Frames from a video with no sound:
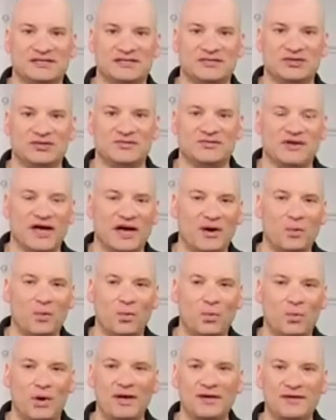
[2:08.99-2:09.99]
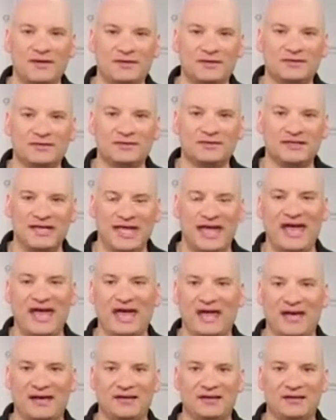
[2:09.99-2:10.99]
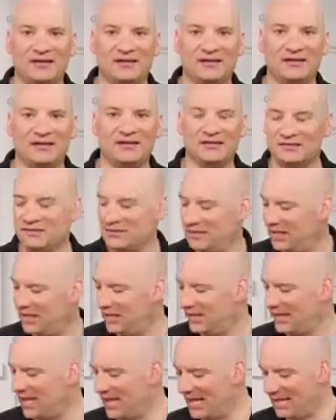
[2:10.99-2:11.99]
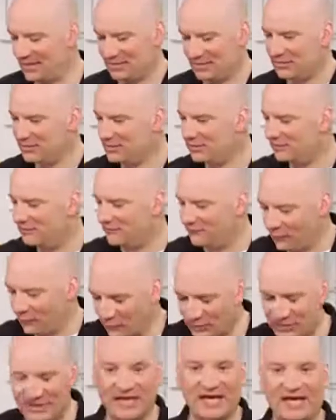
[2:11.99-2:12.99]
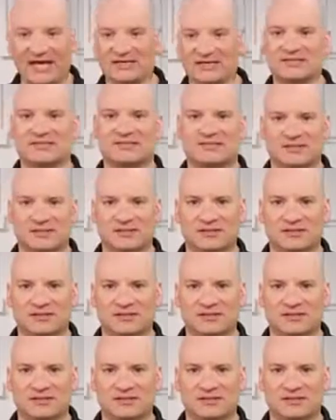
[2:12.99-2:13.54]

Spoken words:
You've got one can and not 4 cans.